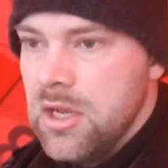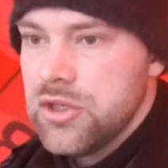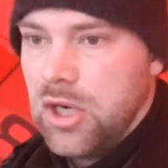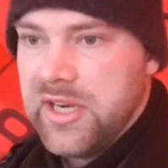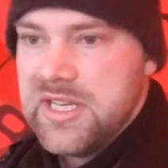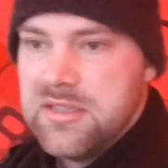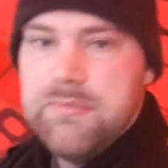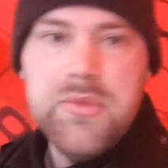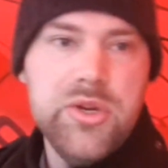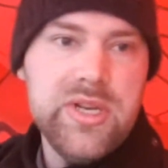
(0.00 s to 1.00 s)
try and get
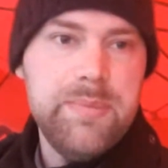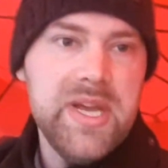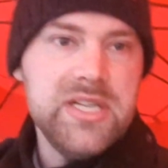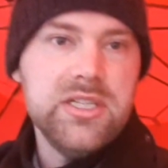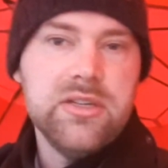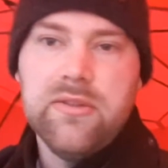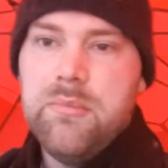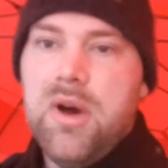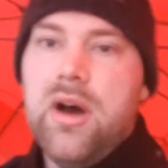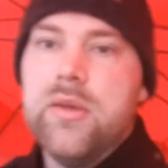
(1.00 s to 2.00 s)
some moody pictures of the
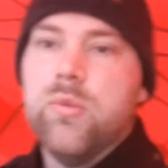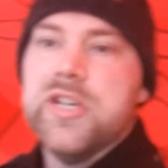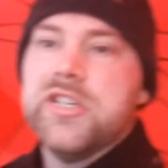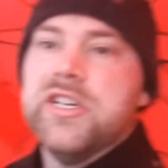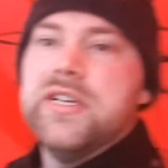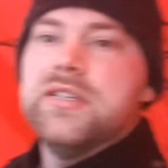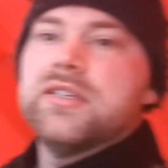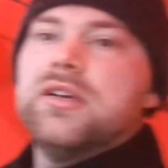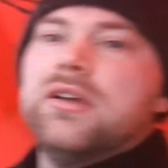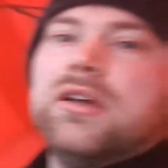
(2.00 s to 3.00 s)
mine, which is